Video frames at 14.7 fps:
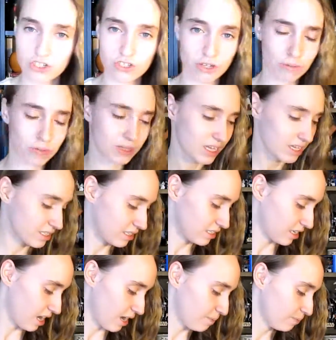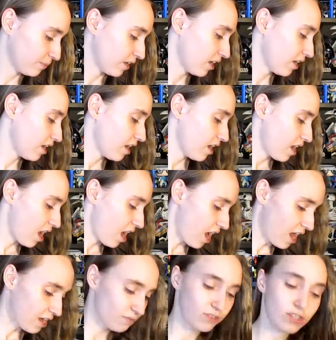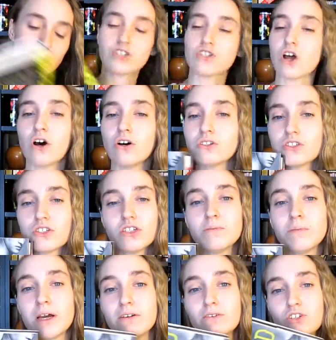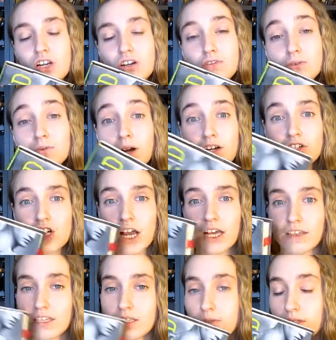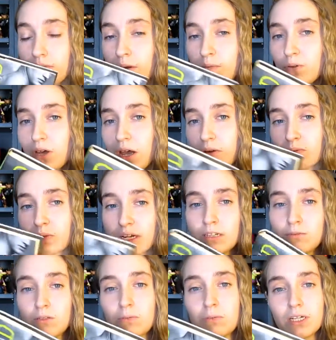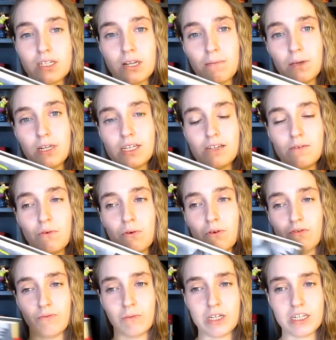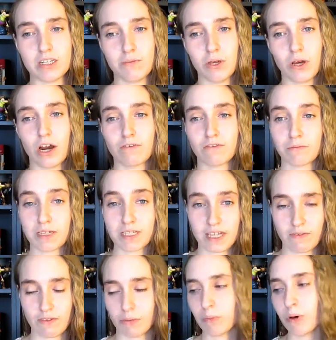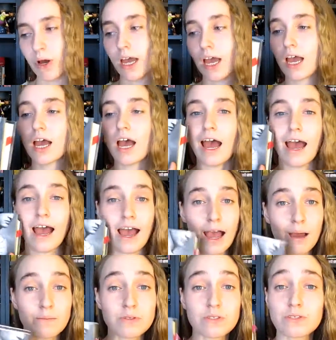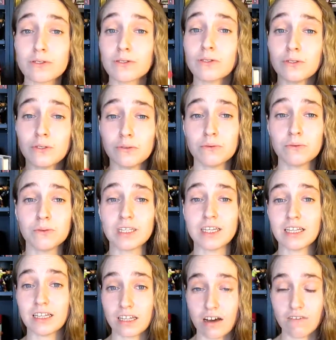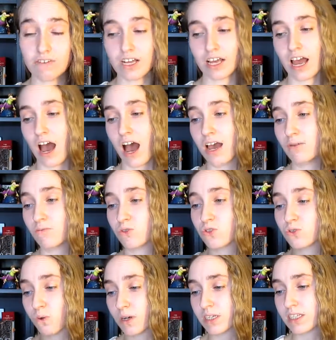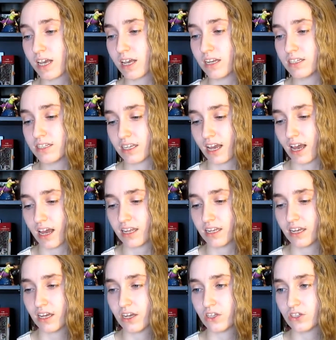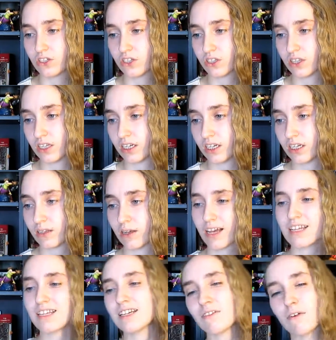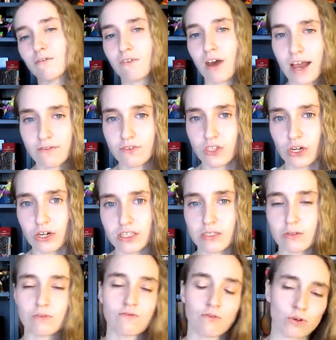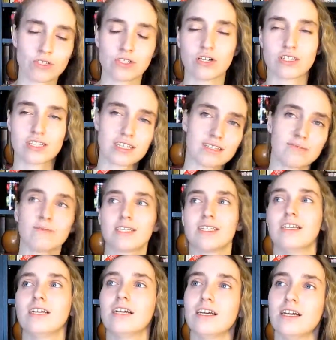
so I'll put that to the side. I finished Altered by Jennifer Rush. This was my book I randomly picked up off of my TBR for my 7th book. Absolutely loved it. I am so excited to get to the, like, I didn't give it 5 stars, it was 4 stars because it wasn't,